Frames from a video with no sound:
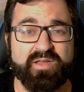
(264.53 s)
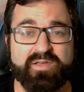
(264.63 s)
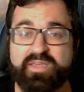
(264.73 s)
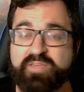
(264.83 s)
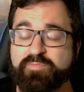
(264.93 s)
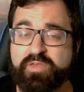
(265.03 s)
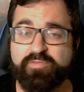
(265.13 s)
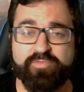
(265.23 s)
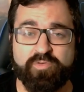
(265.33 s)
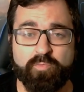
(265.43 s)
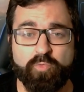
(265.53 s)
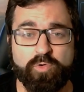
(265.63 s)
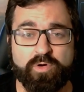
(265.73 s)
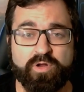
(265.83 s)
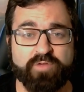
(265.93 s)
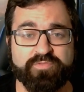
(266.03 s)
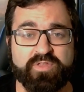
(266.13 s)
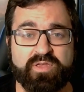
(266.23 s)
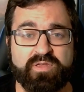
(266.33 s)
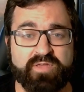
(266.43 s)
Give me a few more of
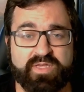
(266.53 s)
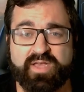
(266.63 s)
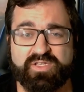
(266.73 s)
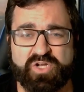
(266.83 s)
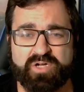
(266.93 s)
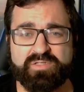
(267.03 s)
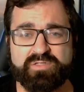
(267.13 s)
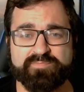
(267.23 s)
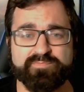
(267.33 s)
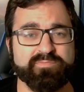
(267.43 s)
the EX cards